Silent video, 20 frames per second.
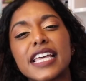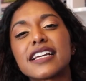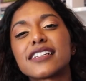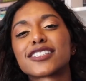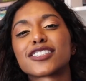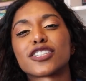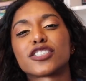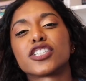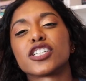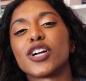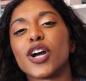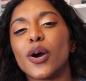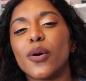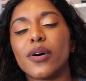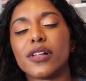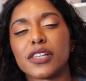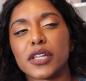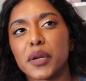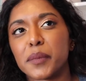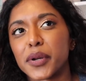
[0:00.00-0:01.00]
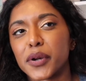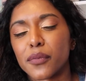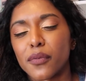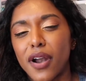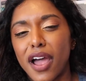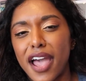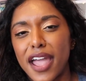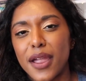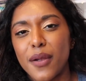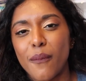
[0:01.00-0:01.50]
things start to go a little bit
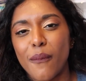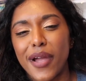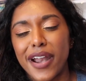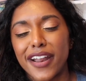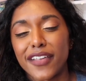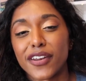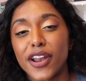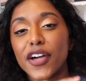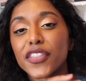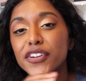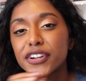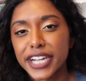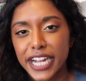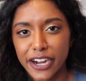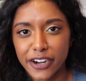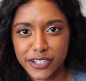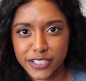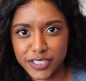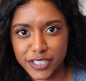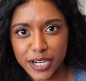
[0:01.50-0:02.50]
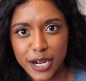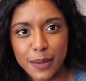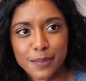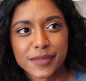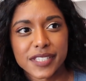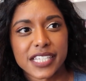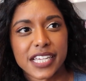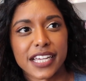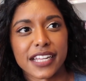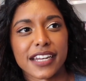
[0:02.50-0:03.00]
awry when another character
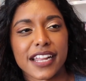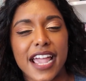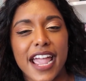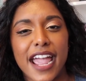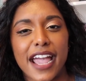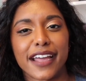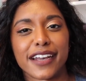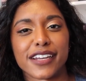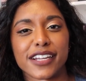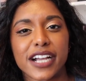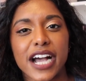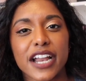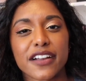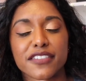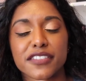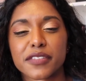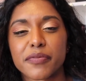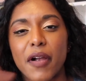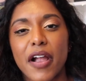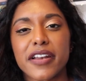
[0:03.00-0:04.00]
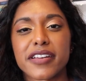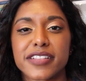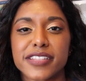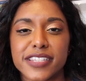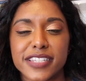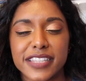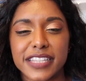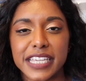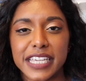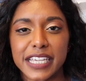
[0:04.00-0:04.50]
comes in and kind of
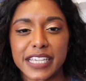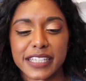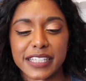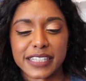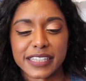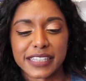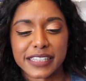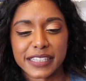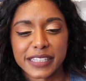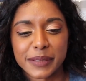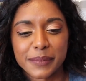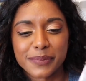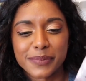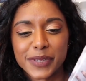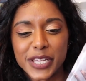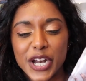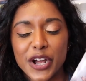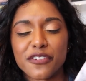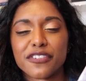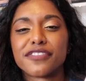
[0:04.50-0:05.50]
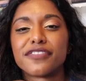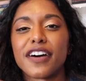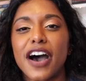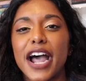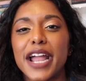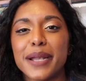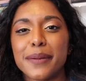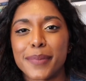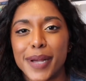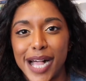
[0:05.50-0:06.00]
threatens the, you know,
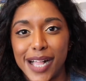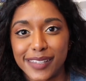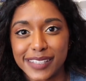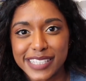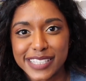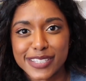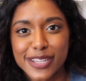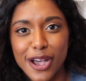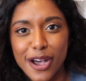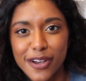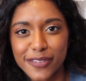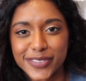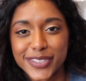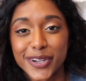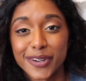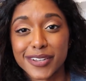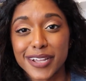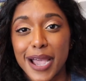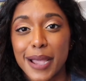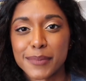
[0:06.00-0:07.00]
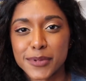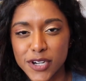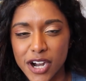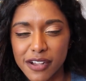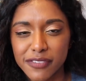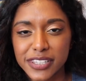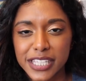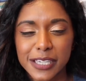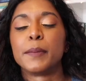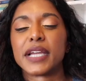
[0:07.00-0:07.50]
fine balance of their time
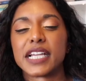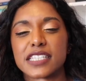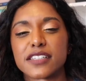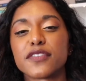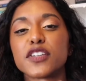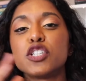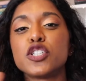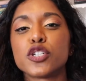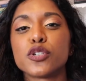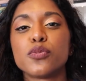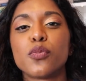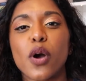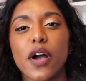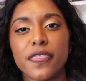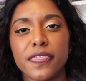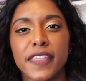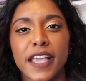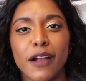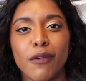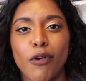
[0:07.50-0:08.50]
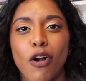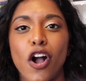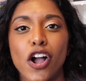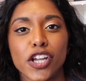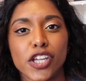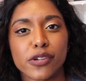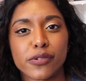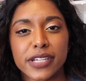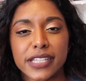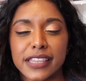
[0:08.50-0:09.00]
traveling, because if you do one thing
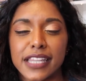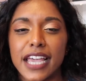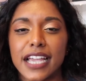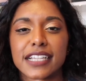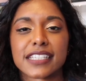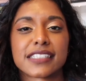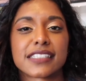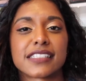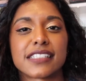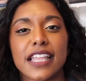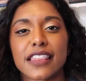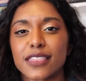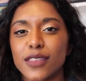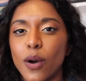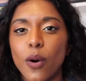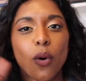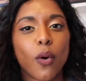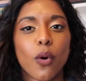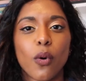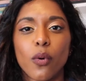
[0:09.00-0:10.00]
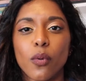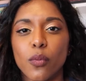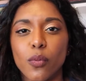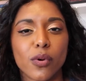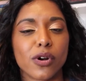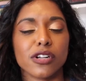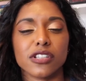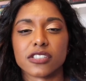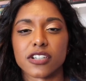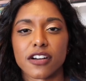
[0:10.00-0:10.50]
wrong, you can like set the whole
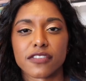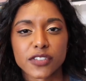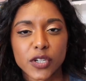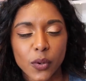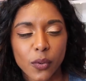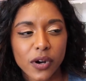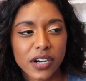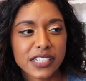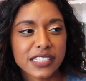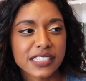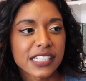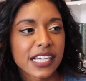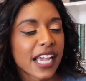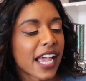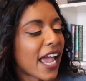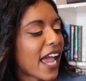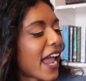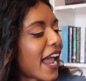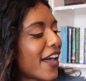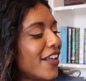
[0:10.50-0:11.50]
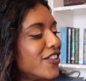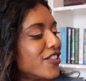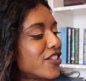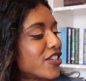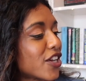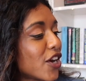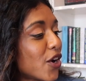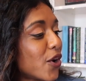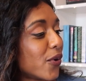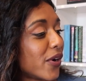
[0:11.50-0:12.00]
world off course. And
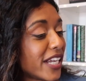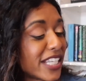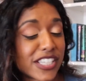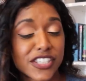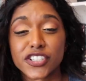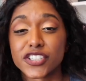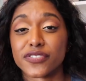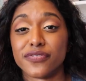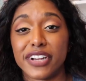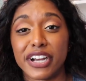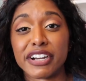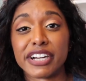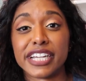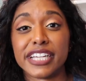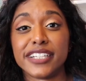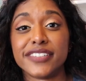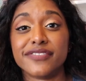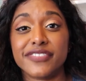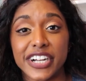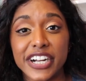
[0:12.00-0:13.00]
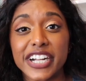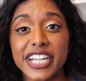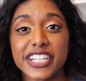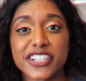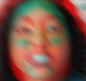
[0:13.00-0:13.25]
so it's just very, very